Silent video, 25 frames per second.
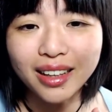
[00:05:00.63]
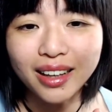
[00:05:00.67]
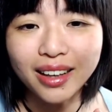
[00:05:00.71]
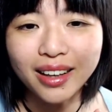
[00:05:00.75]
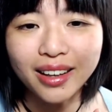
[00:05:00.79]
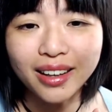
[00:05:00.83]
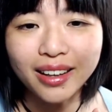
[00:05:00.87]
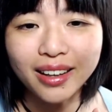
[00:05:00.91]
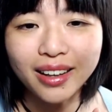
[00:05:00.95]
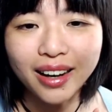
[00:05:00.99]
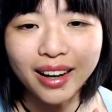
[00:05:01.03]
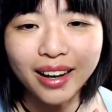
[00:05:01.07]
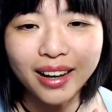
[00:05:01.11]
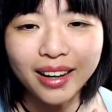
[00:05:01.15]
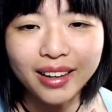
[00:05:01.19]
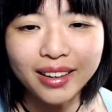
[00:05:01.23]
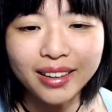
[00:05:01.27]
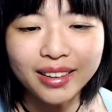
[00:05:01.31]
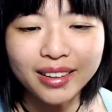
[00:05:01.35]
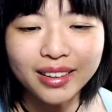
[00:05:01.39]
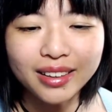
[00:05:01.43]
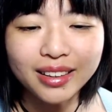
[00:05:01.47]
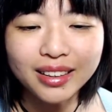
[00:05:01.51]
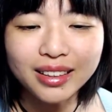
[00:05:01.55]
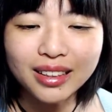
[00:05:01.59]
and
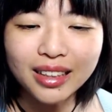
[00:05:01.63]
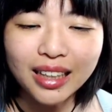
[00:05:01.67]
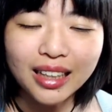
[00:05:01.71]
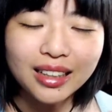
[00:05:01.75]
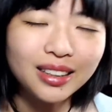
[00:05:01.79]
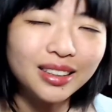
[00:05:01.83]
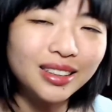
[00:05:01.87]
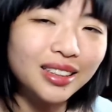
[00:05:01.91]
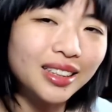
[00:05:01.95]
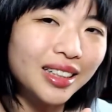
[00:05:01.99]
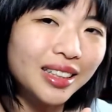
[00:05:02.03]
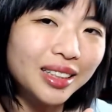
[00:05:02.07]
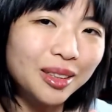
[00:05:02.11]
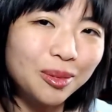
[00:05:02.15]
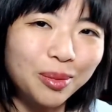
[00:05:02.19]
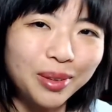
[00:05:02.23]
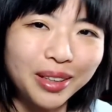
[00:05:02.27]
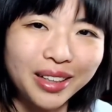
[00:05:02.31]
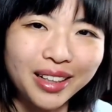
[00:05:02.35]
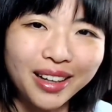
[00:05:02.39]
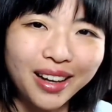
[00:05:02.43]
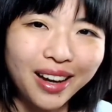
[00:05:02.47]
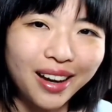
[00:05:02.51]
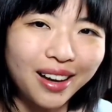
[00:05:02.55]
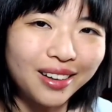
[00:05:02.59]
it kind of takes
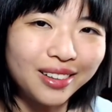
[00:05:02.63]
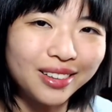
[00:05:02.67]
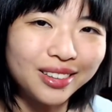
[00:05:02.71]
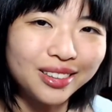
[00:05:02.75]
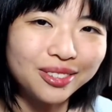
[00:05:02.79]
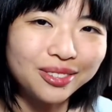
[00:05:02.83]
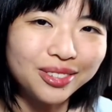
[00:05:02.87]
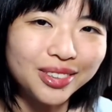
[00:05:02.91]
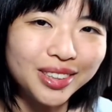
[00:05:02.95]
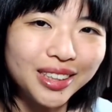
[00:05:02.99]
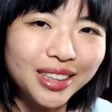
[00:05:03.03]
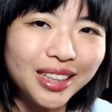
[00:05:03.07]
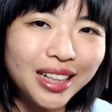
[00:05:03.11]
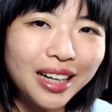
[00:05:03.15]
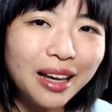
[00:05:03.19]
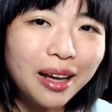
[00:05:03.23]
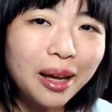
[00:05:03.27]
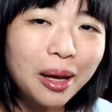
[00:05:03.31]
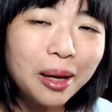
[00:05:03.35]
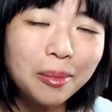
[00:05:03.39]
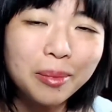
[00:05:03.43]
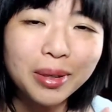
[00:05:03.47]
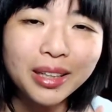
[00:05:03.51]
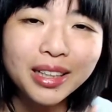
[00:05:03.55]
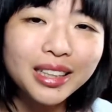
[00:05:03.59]
me out of it.
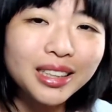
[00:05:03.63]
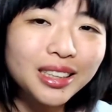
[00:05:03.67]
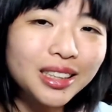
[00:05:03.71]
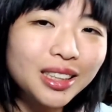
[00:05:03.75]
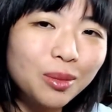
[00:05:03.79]
But that's just